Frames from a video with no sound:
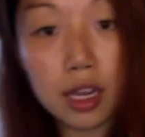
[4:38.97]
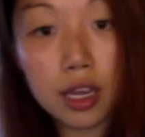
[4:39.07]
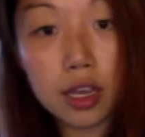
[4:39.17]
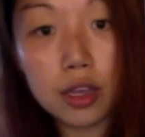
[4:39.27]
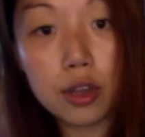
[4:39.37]

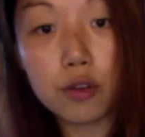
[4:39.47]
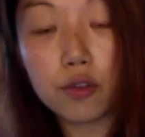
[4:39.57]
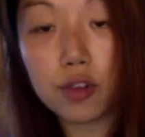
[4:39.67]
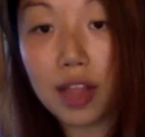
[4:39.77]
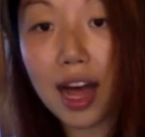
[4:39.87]
you're
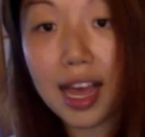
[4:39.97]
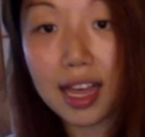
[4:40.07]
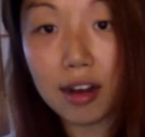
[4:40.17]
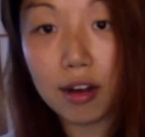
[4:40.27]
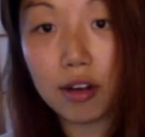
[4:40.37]
relying
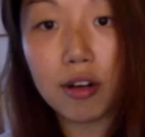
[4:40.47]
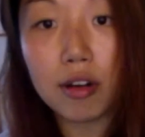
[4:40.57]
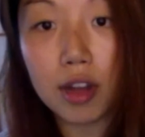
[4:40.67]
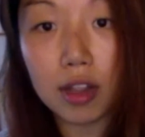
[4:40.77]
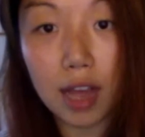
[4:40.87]
on a
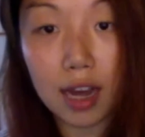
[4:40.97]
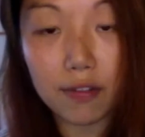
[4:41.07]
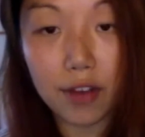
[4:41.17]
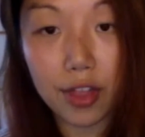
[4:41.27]
lot of other